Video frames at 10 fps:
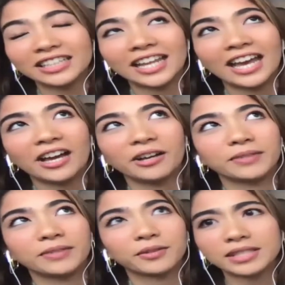an app
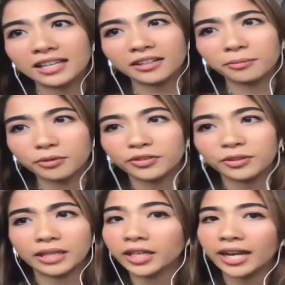that was like a movie
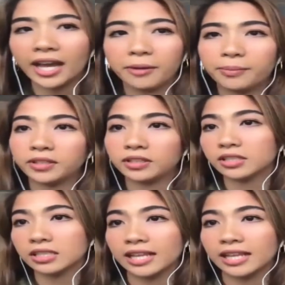maker app, and you just